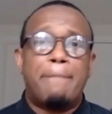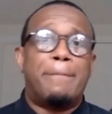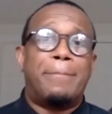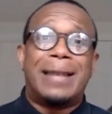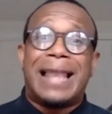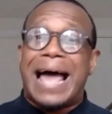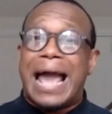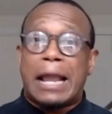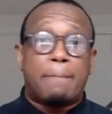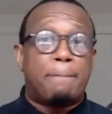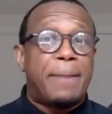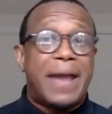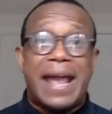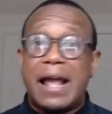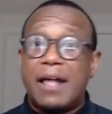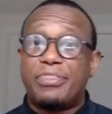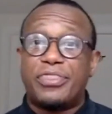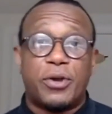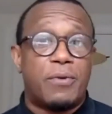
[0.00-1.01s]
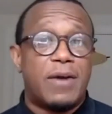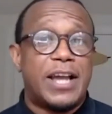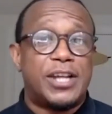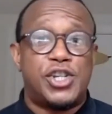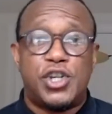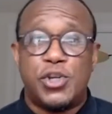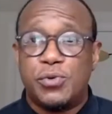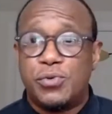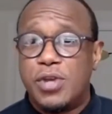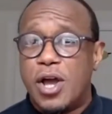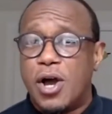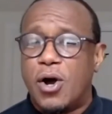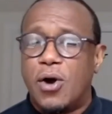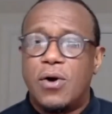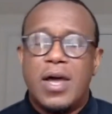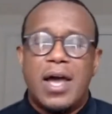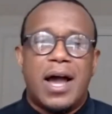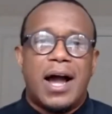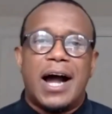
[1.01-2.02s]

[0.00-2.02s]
Black Panther, as you know.